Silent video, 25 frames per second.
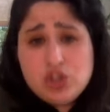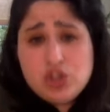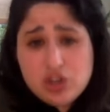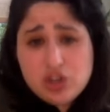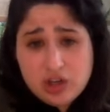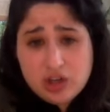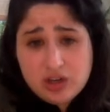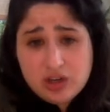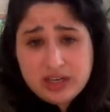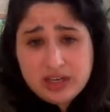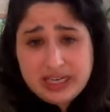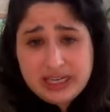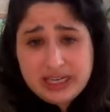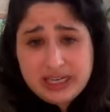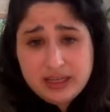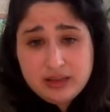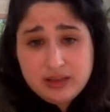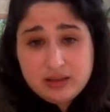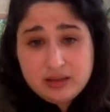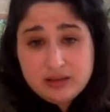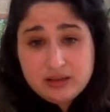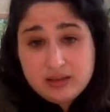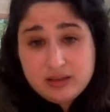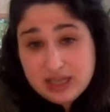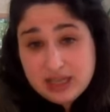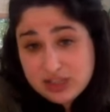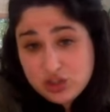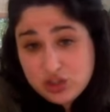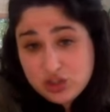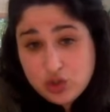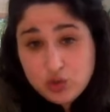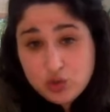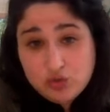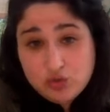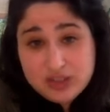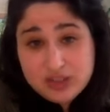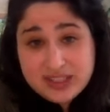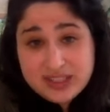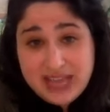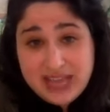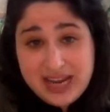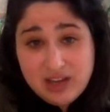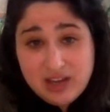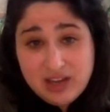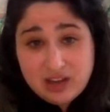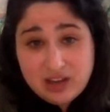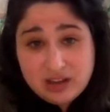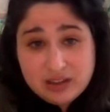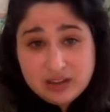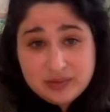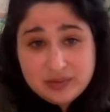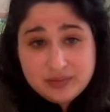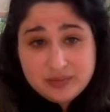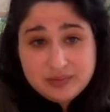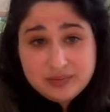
dirty is to recycle.